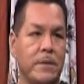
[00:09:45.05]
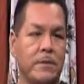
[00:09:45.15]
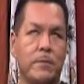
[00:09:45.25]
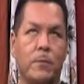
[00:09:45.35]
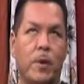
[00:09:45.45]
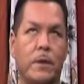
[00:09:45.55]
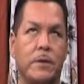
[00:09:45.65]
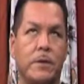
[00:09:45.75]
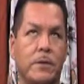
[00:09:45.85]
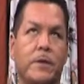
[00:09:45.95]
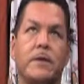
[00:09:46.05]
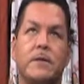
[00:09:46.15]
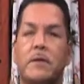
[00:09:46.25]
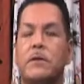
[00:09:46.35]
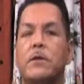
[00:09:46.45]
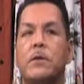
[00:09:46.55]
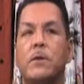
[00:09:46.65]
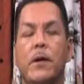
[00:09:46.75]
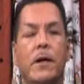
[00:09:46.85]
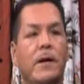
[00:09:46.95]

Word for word: 2001 to 2002.